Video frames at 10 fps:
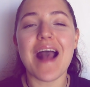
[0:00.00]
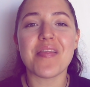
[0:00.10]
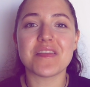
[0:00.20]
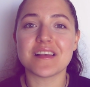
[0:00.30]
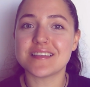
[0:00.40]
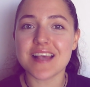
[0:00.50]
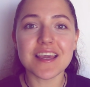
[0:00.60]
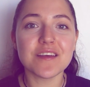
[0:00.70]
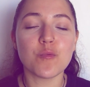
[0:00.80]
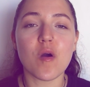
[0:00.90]
and then the
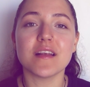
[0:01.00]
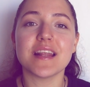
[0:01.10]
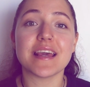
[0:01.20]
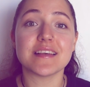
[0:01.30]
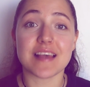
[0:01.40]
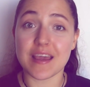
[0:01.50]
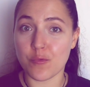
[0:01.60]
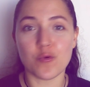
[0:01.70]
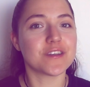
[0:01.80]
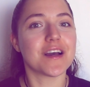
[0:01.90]
second one is a
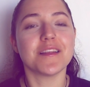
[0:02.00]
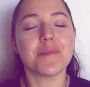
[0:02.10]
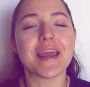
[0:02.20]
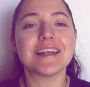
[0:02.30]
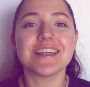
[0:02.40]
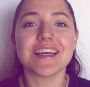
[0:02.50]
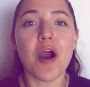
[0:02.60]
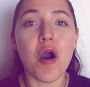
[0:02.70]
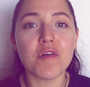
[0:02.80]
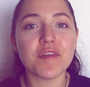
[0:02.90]
watercolor painting
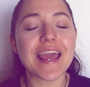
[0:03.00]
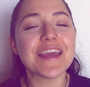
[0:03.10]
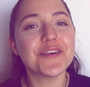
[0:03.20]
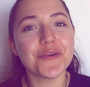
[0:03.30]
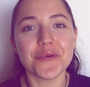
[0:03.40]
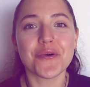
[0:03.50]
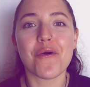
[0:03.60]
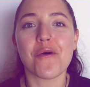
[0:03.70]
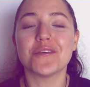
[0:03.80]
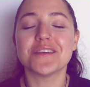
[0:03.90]
of a
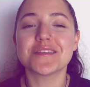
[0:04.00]
unicorn.